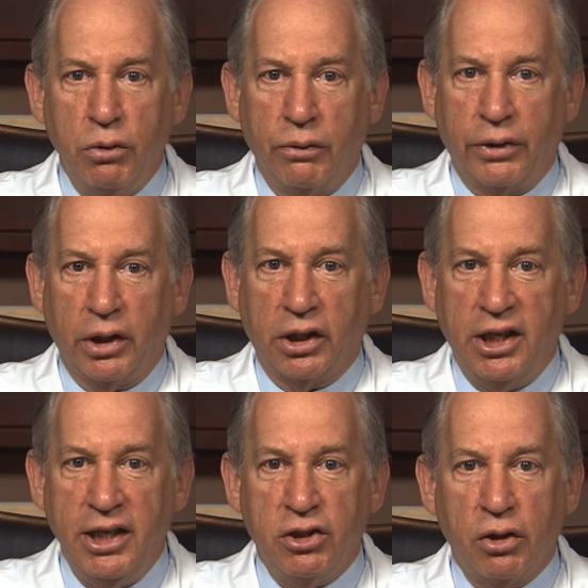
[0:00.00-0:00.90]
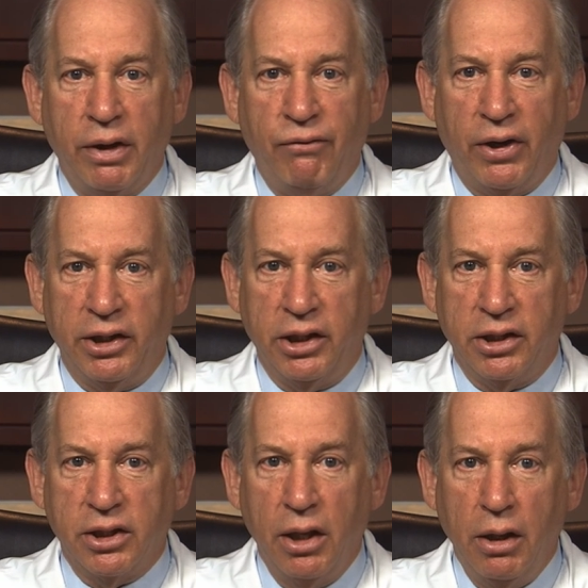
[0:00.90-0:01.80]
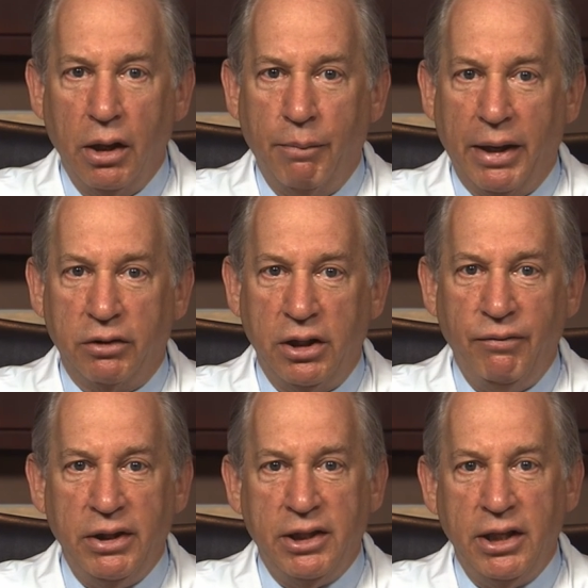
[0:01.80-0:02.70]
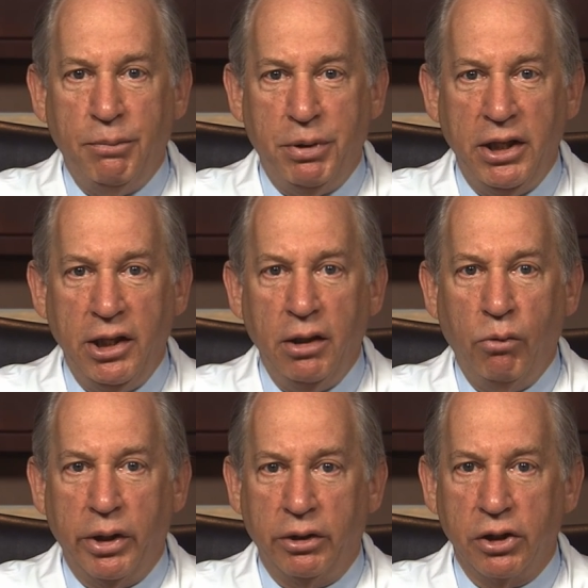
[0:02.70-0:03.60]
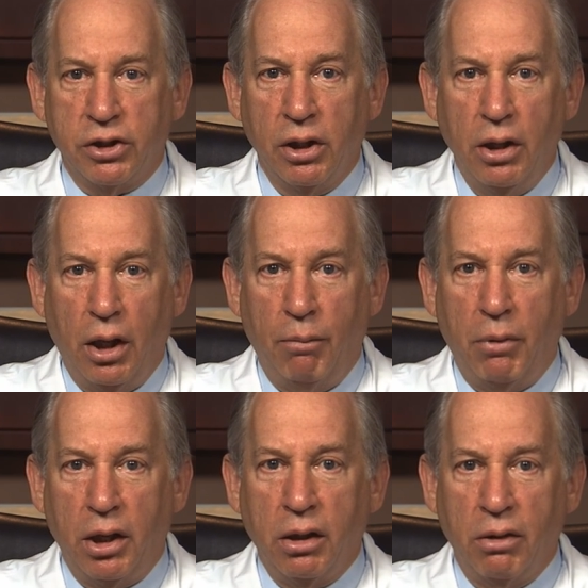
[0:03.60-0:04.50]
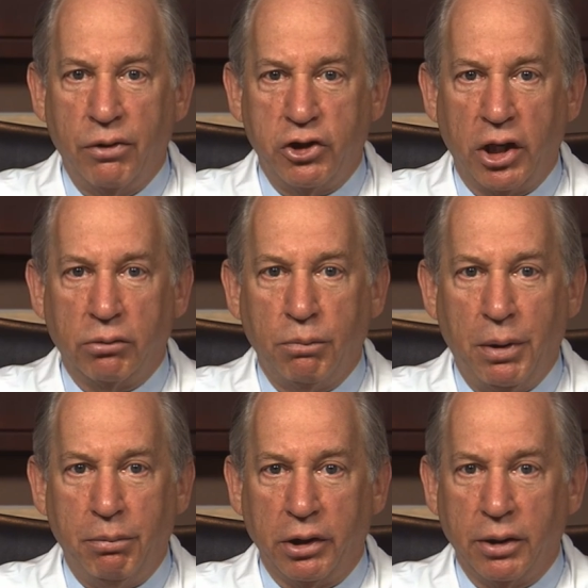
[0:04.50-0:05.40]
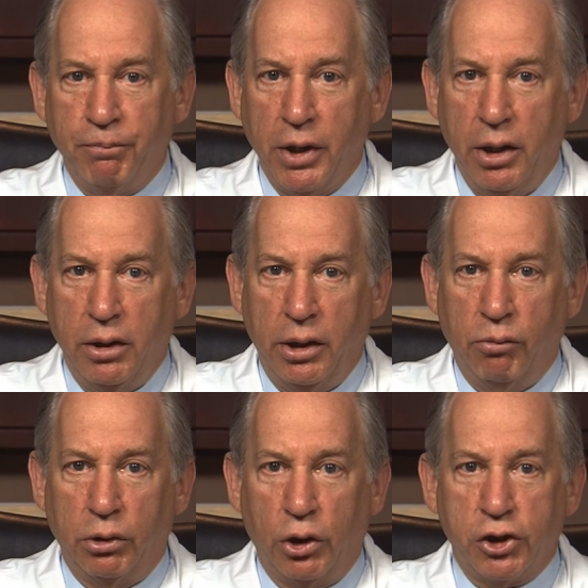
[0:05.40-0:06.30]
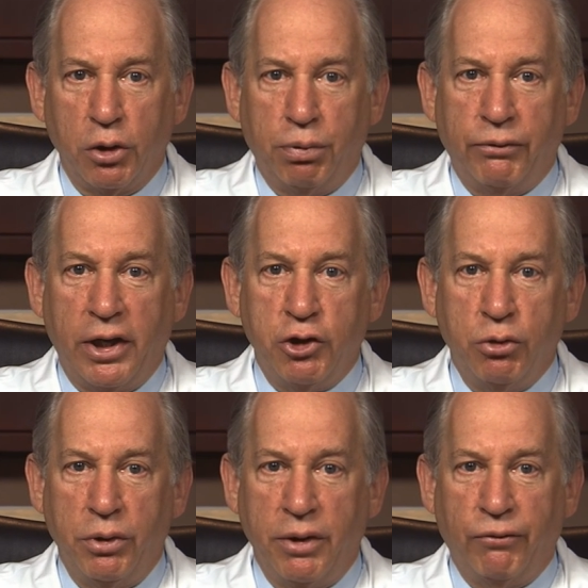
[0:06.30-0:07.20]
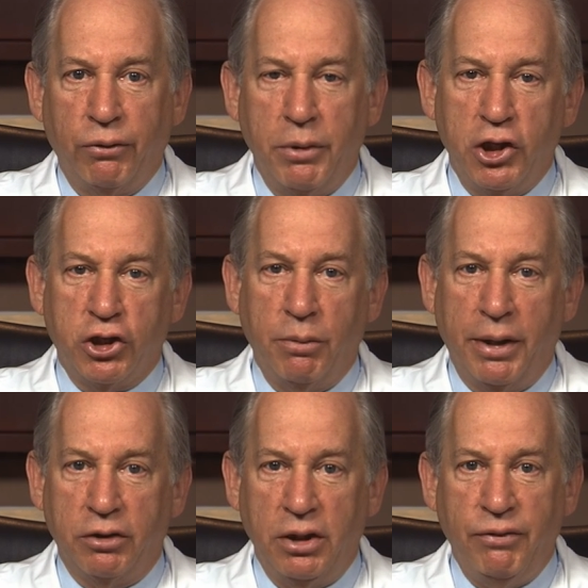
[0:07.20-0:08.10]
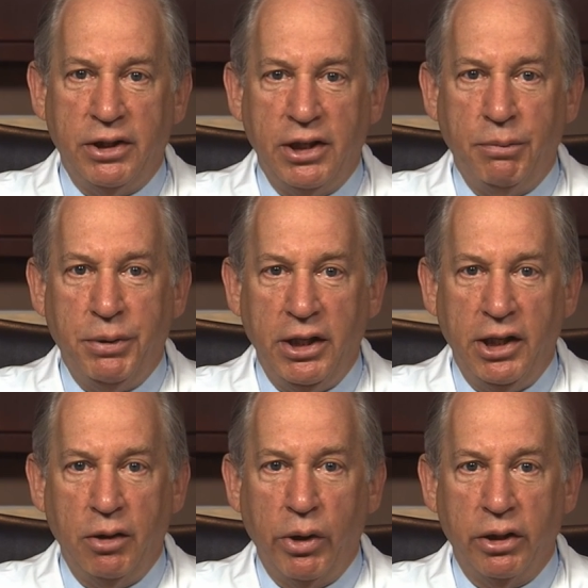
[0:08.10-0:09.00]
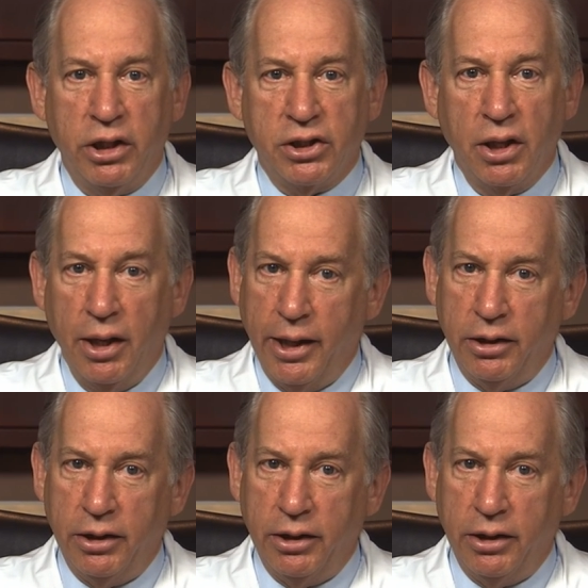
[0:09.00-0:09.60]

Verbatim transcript: of our key survey findings about DVT-PE awareness among the general public. It will also provide you with information about DVT-PE awareness and